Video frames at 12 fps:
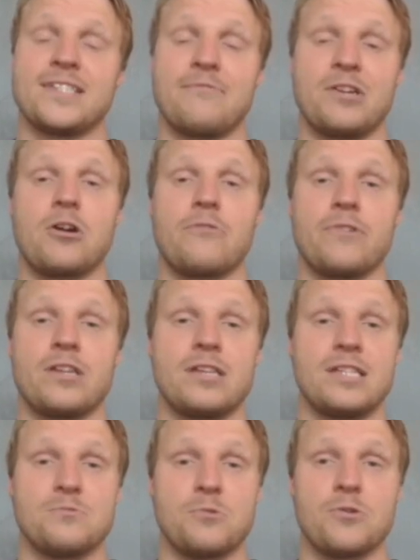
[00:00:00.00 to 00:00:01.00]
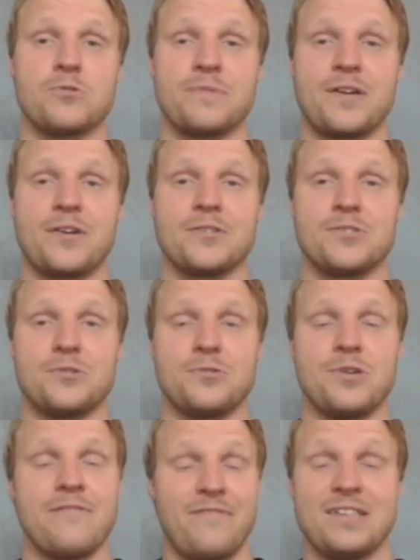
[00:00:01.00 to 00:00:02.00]
with Darwin, he's one of those players who,
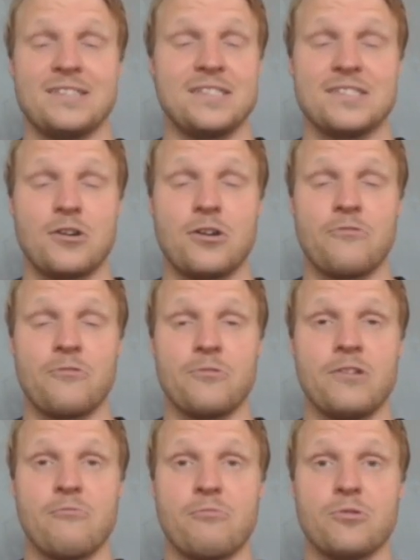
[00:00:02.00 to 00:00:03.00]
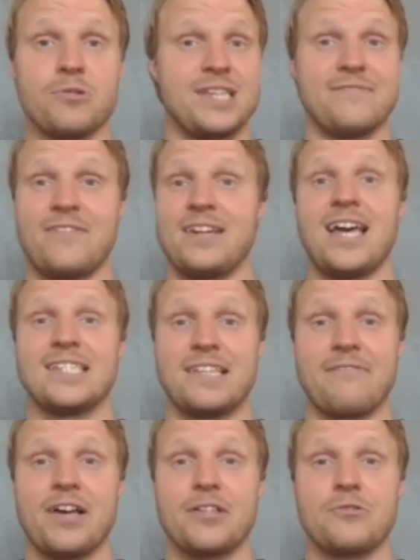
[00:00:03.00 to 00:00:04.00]
if he is the starter for Liverpool, he's fantastic
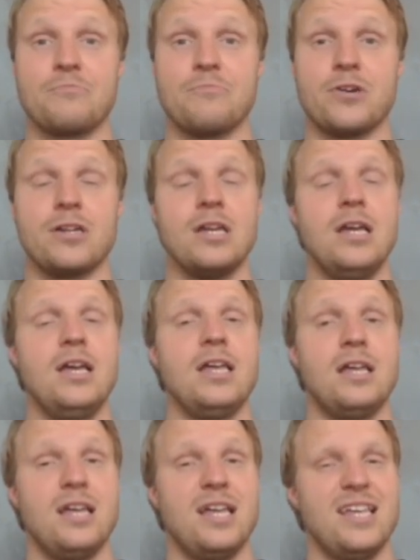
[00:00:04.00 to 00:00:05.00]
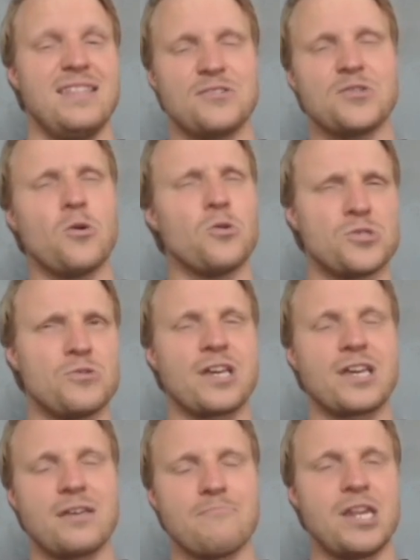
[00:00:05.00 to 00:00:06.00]
value. But there's also
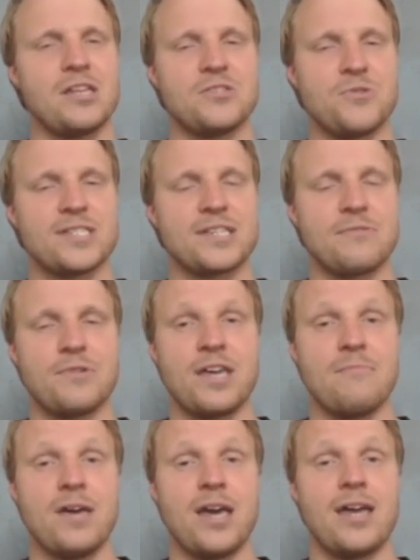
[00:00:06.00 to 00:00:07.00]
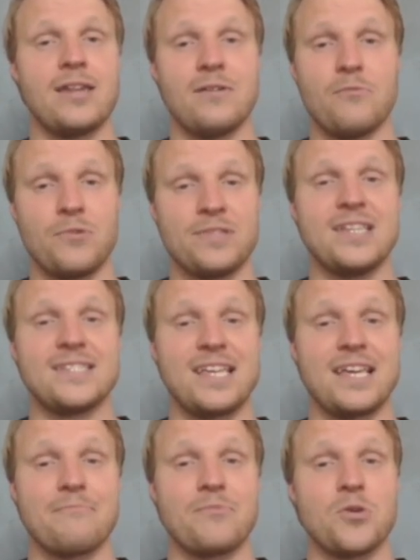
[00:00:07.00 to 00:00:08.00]
like a minutes risk with him. And with this
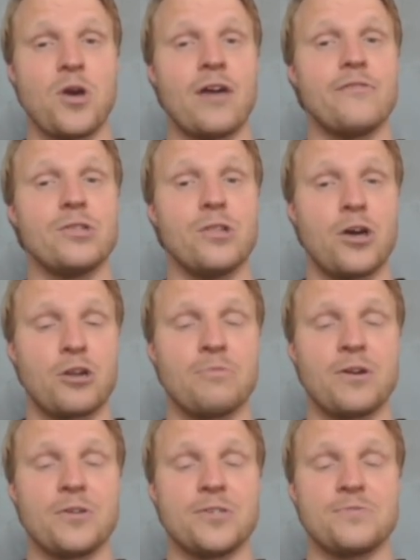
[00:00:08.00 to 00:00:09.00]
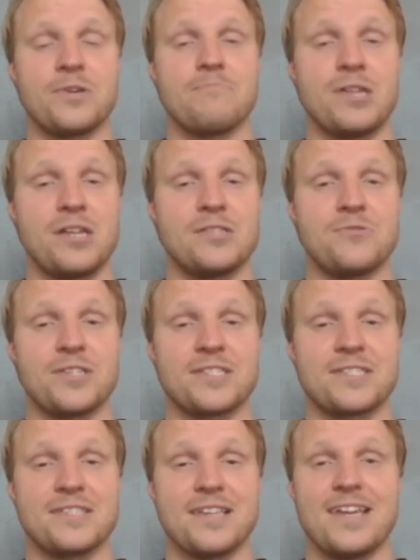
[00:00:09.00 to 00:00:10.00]
team, you have a lot of players with minutes
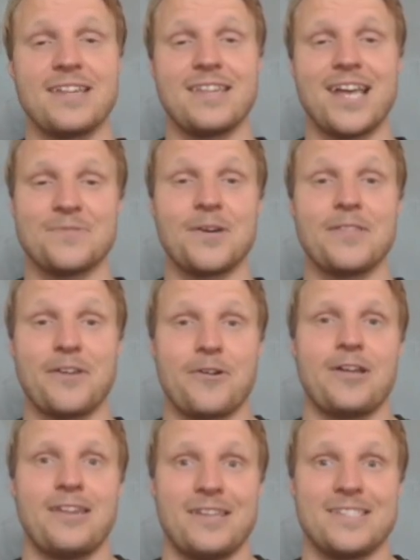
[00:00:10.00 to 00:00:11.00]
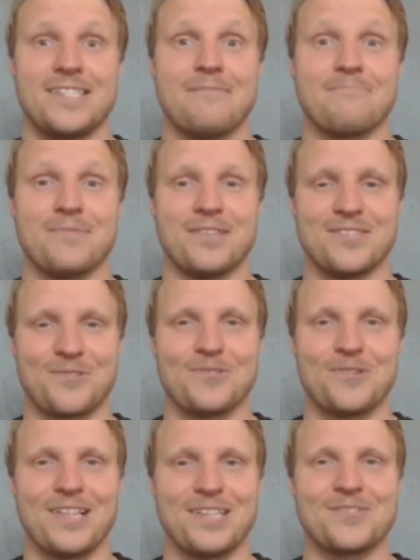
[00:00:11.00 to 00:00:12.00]
risks. And that's why they are in this team. Sort of
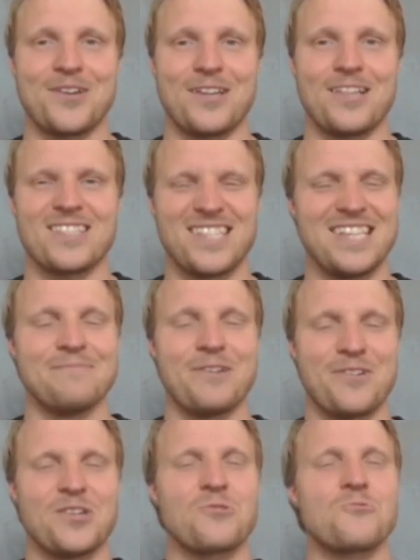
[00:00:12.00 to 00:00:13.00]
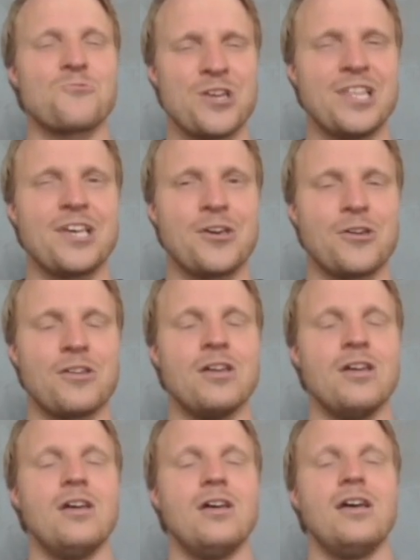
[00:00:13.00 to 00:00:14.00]
to illustrate, like these players are really good,
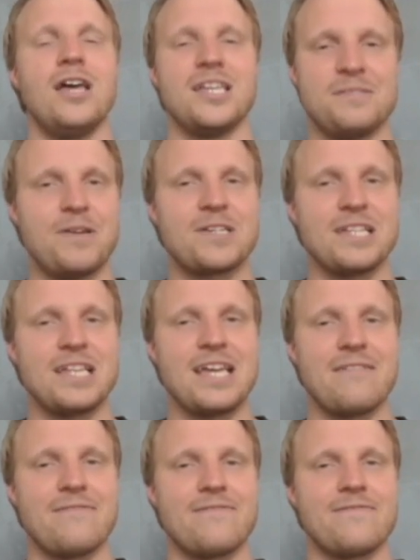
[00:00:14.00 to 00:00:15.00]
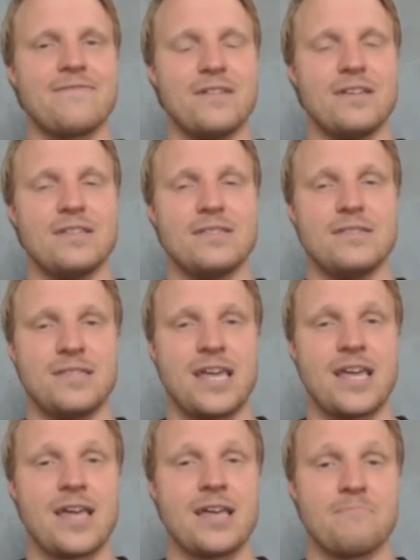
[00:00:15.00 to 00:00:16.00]
especially if
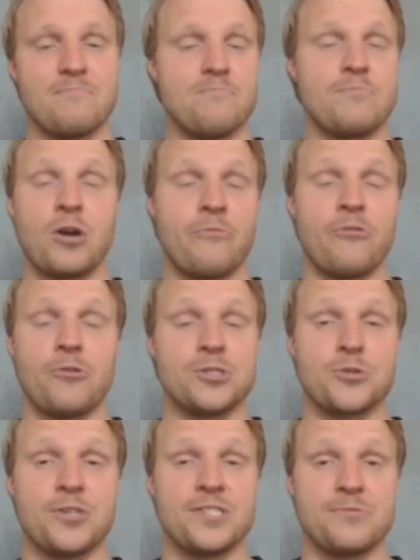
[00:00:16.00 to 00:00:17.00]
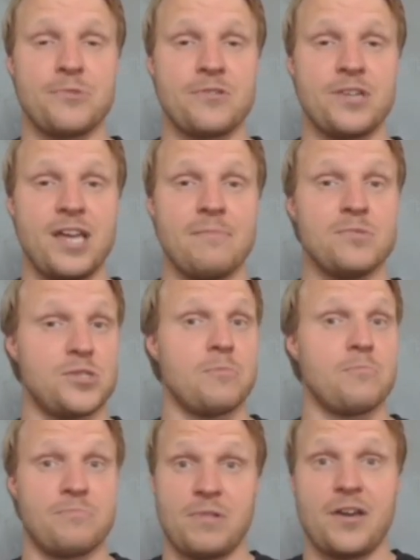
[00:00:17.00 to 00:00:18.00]
they become first choice with their team.
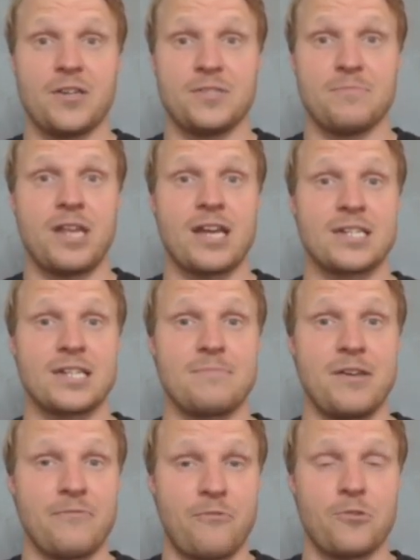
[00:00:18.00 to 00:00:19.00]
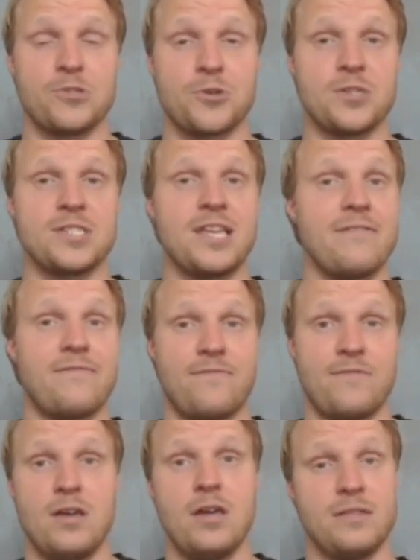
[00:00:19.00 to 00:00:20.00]
Some players might actually be first choice
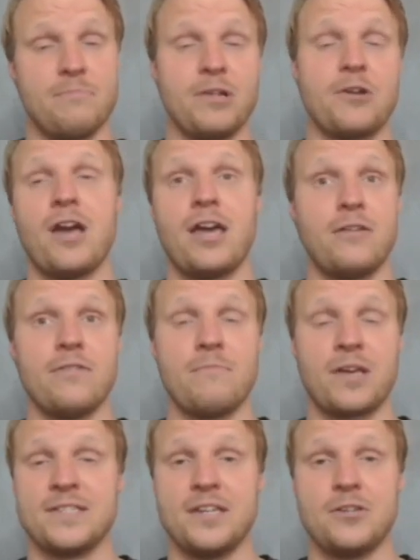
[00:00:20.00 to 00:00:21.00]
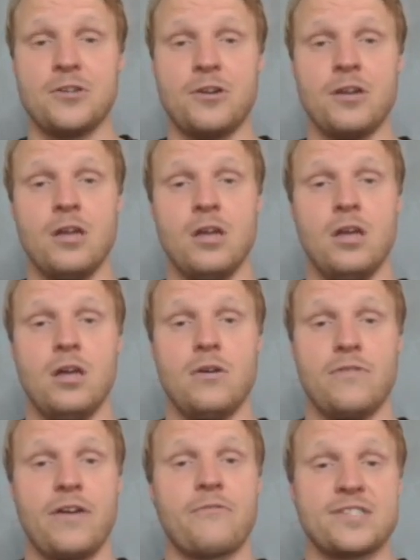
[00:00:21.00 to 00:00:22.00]
if the player ahead of them gets injured.
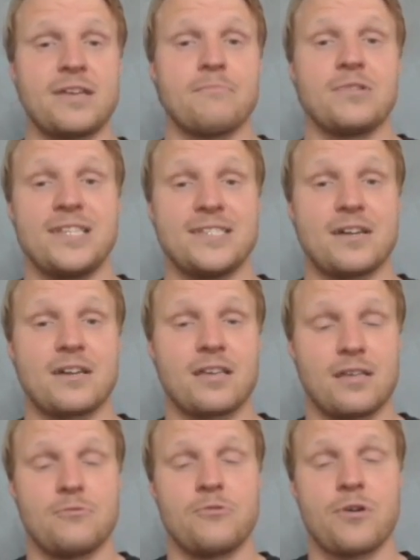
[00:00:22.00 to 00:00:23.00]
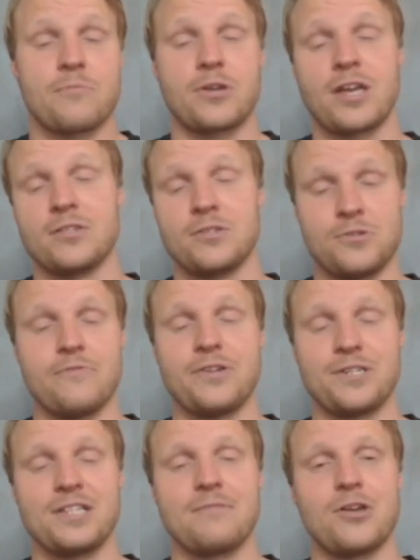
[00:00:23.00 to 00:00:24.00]
We have, for example, Isak, who I'm going to get to
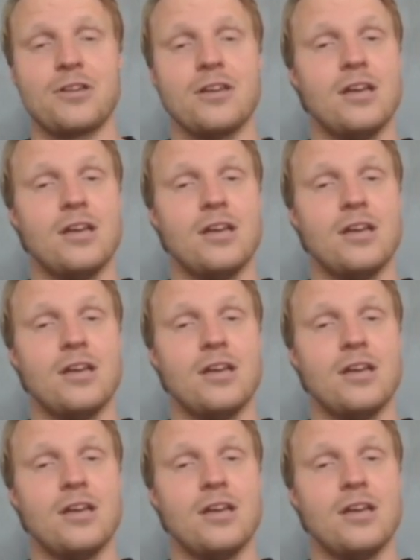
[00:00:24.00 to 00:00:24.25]
eventually, but